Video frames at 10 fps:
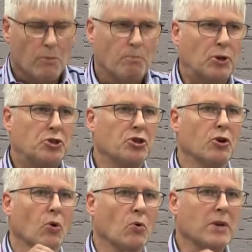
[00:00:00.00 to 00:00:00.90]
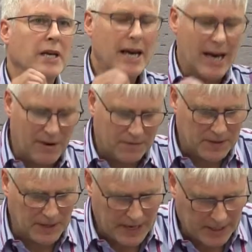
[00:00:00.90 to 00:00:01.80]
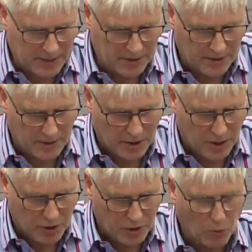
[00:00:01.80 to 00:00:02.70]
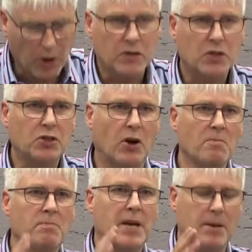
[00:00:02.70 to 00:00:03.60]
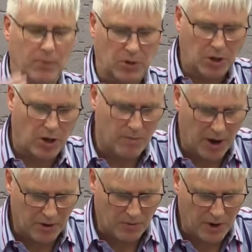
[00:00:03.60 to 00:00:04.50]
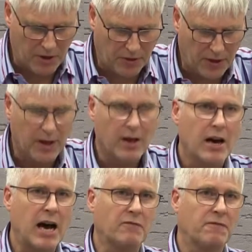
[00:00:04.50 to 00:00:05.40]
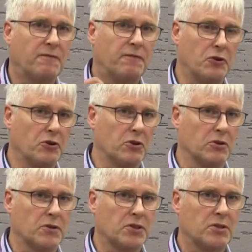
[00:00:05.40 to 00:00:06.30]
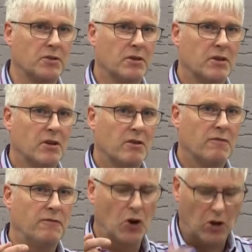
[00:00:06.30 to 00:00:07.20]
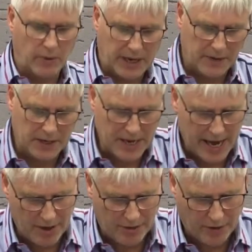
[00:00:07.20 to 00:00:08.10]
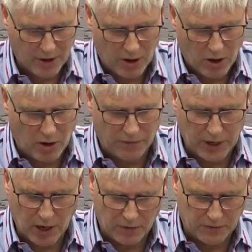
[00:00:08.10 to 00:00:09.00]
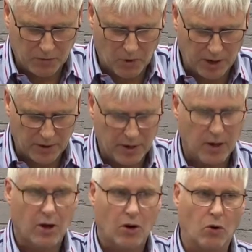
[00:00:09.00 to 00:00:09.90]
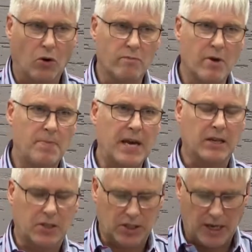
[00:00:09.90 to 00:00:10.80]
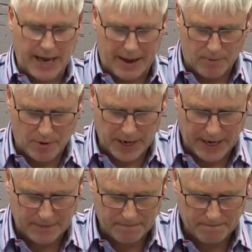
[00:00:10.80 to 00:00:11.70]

But you only have to listen to what some people come out with at funerals following the death of a loved one or maybe a celebrity